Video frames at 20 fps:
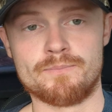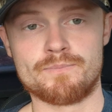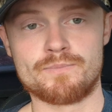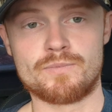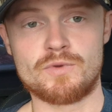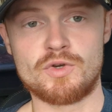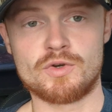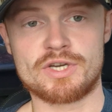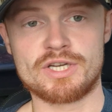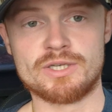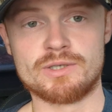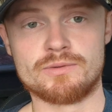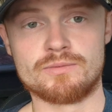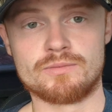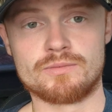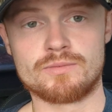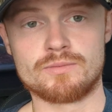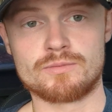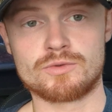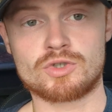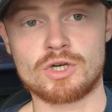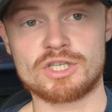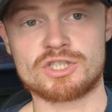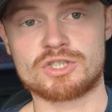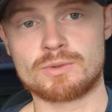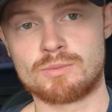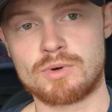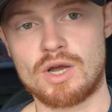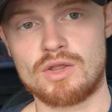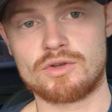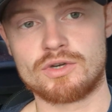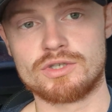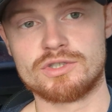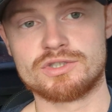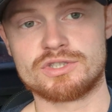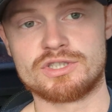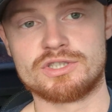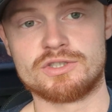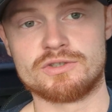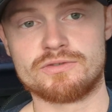you can trust your
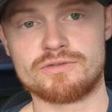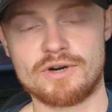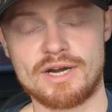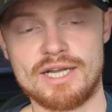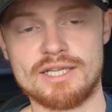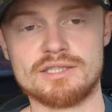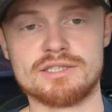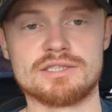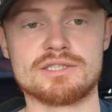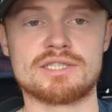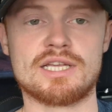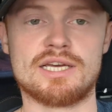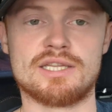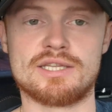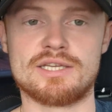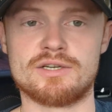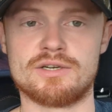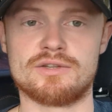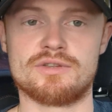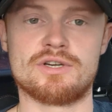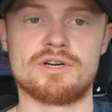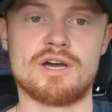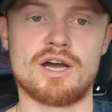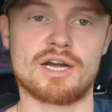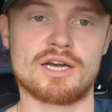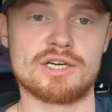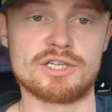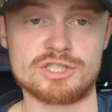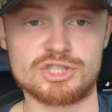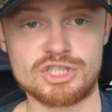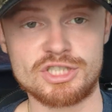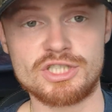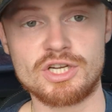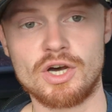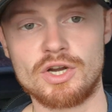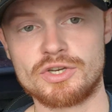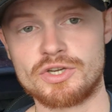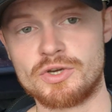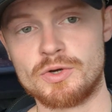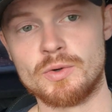brothers and your friends that they're not going to cheat
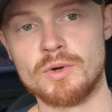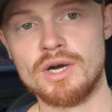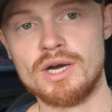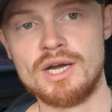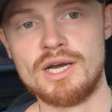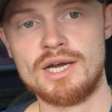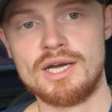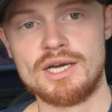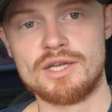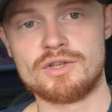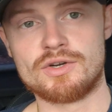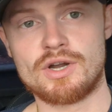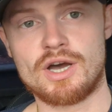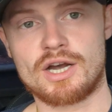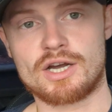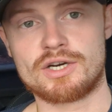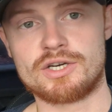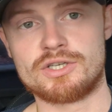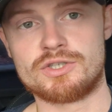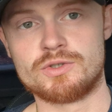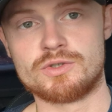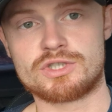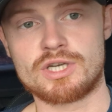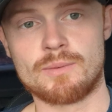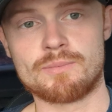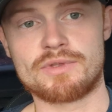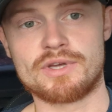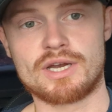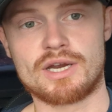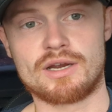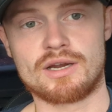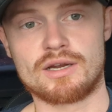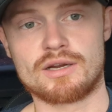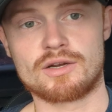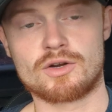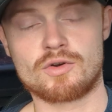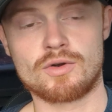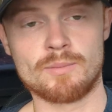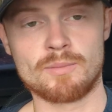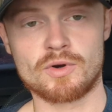on you. They're not going to do something
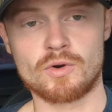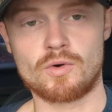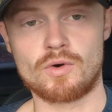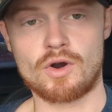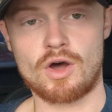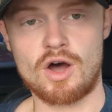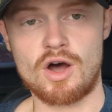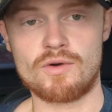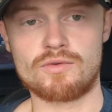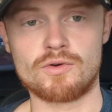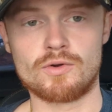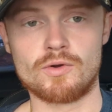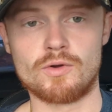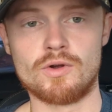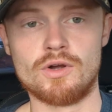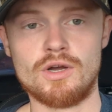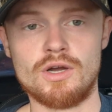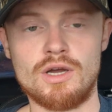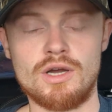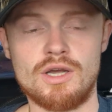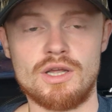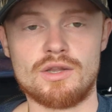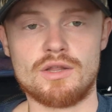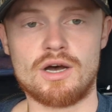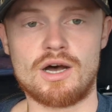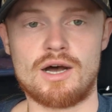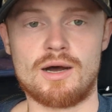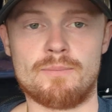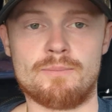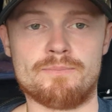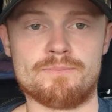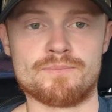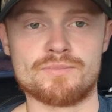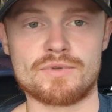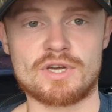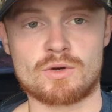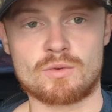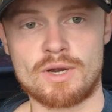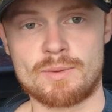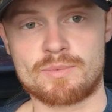criminal and awful,
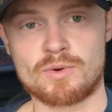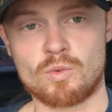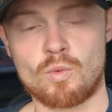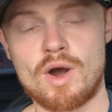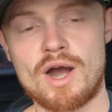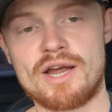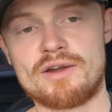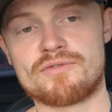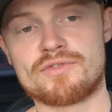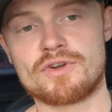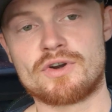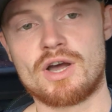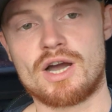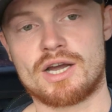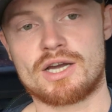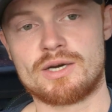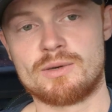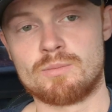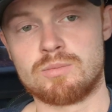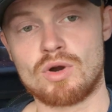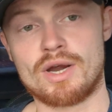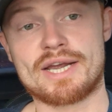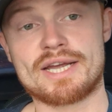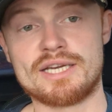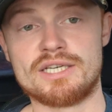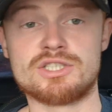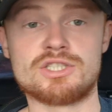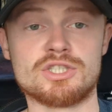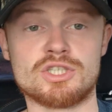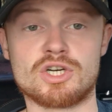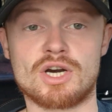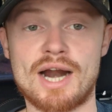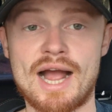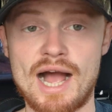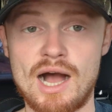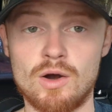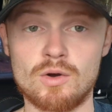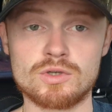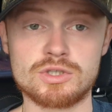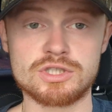like rape your wife. They're not going to break into your
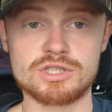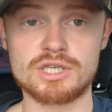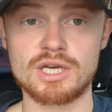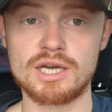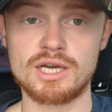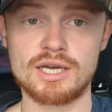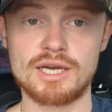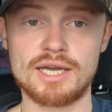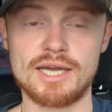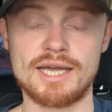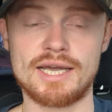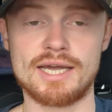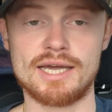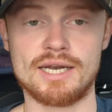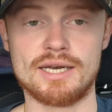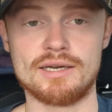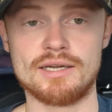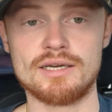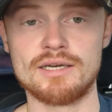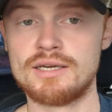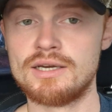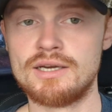house and,